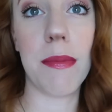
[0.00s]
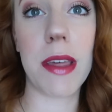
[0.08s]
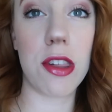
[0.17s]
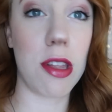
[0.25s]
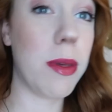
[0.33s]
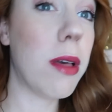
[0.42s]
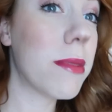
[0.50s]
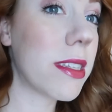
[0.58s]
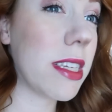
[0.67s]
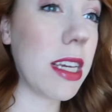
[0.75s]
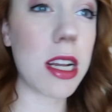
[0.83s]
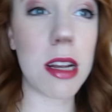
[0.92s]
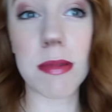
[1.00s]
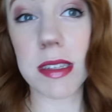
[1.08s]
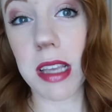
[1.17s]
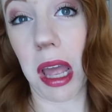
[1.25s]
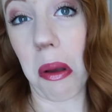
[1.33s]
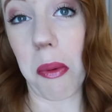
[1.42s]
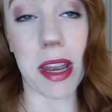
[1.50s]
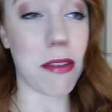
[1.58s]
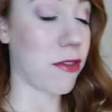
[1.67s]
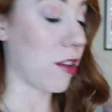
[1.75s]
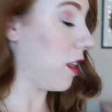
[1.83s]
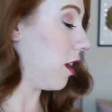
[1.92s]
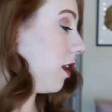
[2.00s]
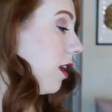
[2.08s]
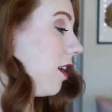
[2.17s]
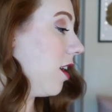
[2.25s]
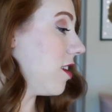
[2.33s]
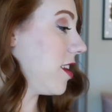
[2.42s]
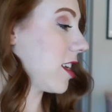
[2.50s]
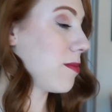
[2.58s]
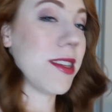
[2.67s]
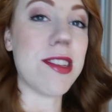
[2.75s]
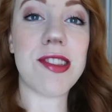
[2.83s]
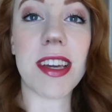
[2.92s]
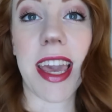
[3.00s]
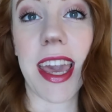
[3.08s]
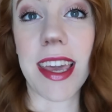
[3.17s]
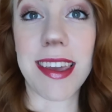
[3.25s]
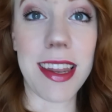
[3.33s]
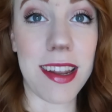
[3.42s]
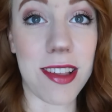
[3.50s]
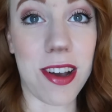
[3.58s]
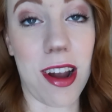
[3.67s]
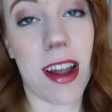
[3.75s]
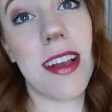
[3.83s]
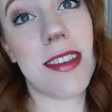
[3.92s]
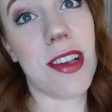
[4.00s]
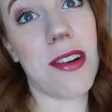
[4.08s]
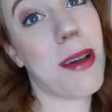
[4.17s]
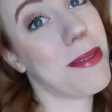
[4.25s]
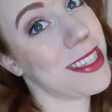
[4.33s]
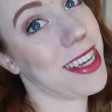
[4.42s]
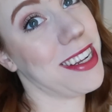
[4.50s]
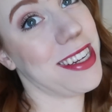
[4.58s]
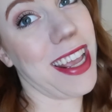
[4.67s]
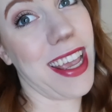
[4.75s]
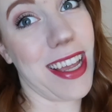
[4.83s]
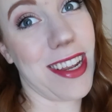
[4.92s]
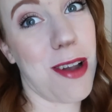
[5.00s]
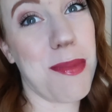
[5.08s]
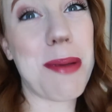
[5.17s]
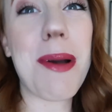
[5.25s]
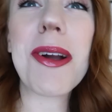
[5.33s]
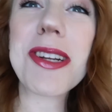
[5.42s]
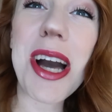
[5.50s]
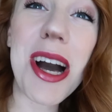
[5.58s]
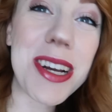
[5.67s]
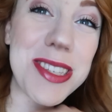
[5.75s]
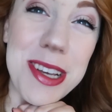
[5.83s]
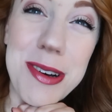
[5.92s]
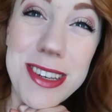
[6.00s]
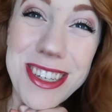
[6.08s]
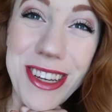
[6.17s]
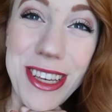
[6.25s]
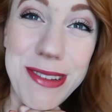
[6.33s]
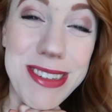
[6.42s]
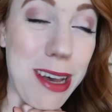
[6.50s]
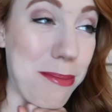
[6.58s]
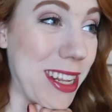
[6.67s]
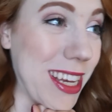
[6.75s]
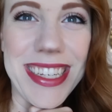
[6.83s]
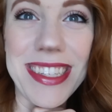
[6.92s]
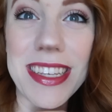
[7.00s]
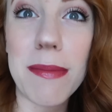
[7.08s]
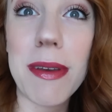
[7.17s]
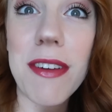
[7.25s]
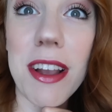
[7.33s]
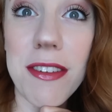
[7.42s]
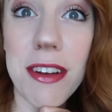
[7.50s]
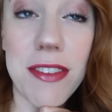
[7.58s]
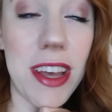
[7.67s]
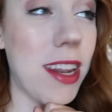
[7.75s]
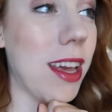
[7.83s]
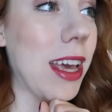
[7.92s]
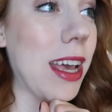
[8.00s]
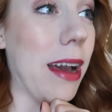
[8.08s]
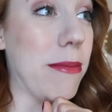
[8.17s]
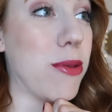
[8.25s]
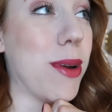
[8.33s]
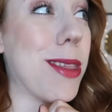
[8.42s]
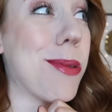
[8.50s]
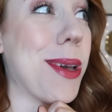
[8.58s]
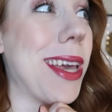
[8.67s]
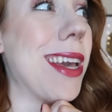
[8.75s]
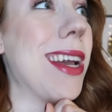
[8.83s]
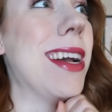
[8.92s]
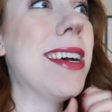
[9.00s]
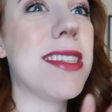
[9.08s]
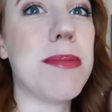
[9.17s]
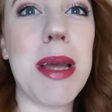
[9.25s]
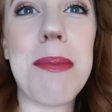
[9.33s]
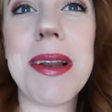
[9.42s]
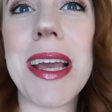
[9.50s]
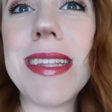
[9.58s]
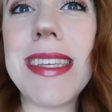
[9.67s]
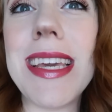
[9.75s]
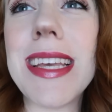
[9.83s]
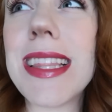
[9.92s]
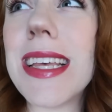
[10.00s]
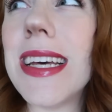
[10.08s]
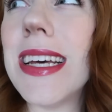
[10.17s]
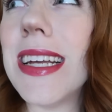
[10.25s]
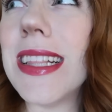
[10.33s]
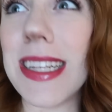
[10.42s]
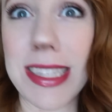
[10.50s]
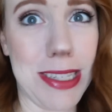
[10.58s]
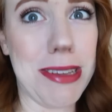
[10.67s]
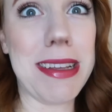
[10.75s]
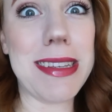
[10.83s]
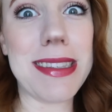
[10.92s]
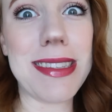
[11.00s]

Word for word: They should be almost here, just kind of waiting for the text message like, hey, get in the car. So I'm excited, and Harmony brought her dog, so I'll show you Dominic. Today's gonna be very, very fun. I'm 23, September 19th. Let's do this.